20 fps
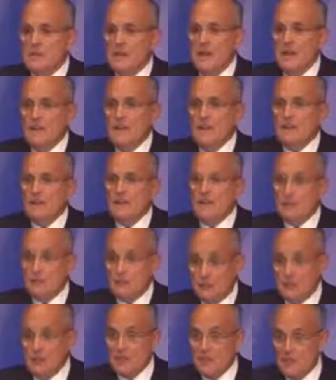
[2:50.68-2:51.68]
that is
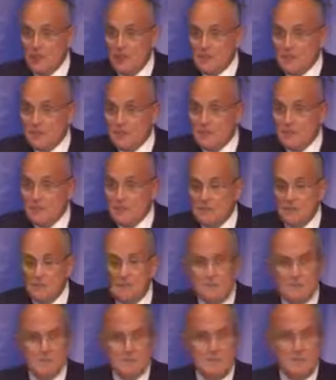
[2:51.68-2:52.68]
freely
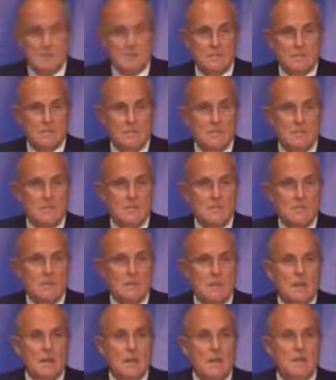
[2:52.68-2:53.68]
elected,
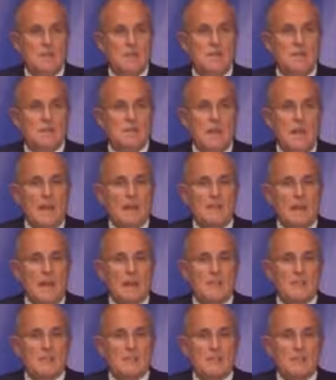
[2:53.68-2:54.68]
a government that
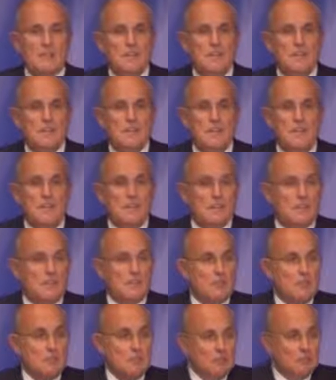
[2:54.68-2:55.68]
guarantees
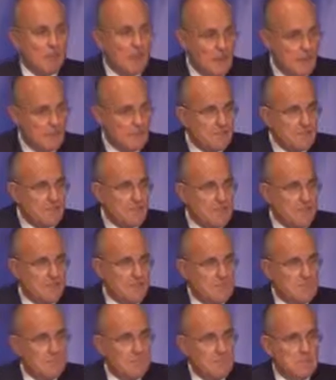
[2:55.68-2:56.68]
basic human rights,
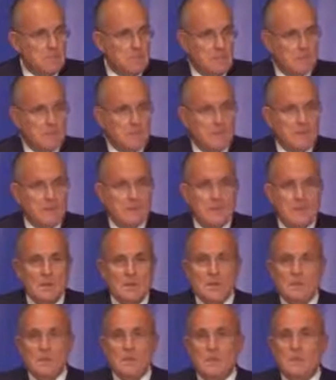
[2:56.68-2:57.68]

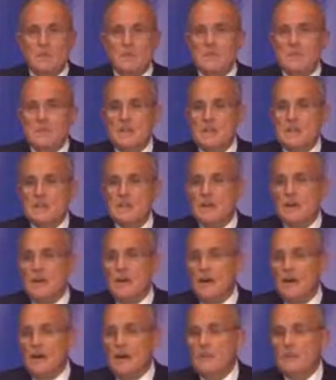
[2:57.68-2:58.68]
a government that
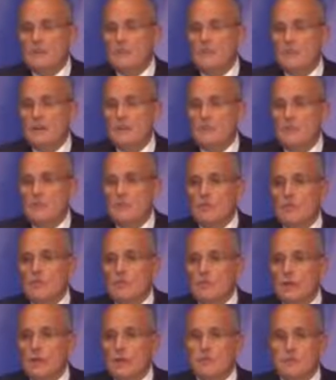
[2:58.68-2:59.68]
allows
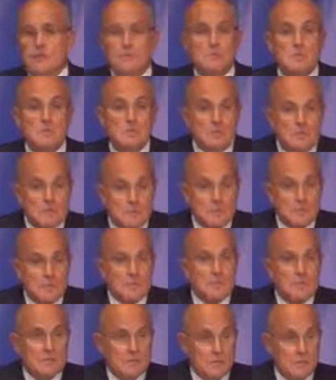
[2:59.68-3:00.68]
for freedom of
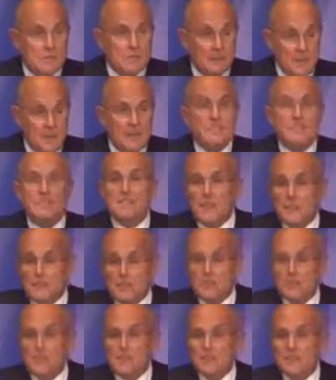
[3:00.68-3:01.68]
religion, a
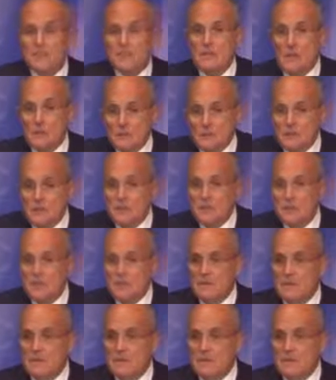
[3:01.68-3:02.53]
secular government,